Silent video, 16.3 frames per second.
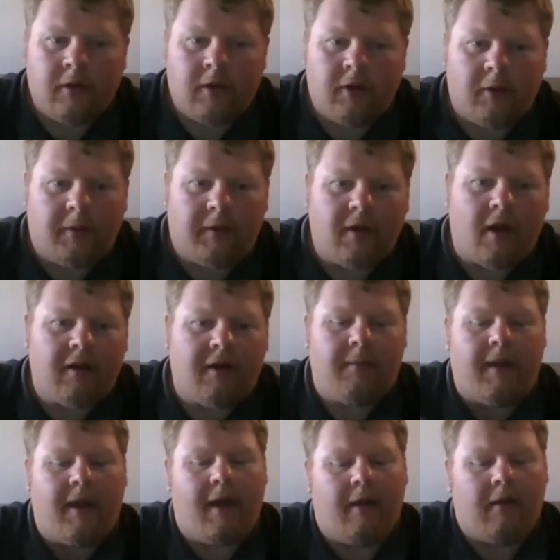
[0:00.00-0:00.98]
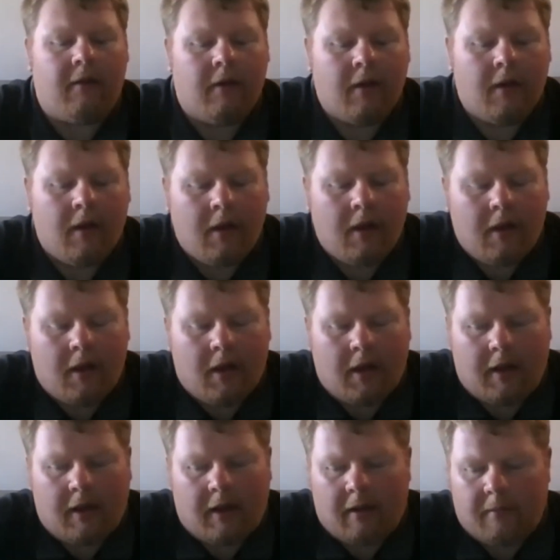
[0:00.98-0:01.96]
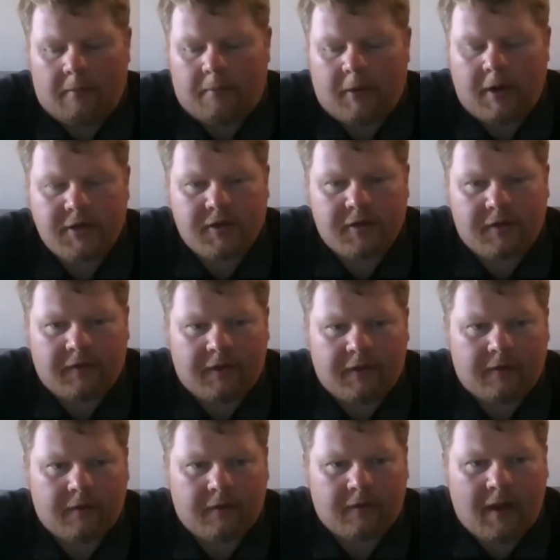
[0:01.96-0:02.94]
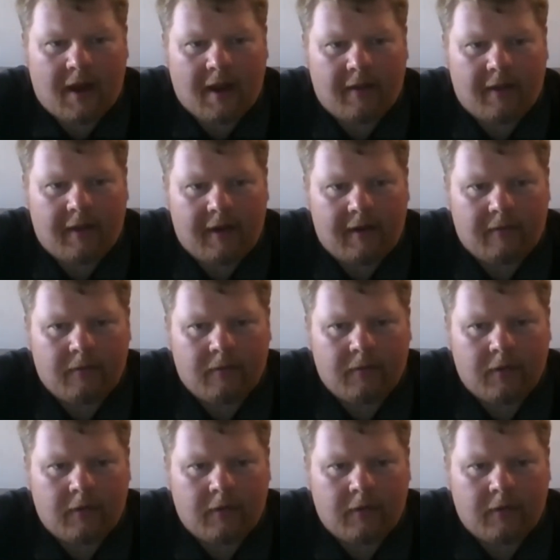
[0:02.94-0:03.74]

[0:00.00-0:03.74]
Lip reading: We talked about pressure sensors, how they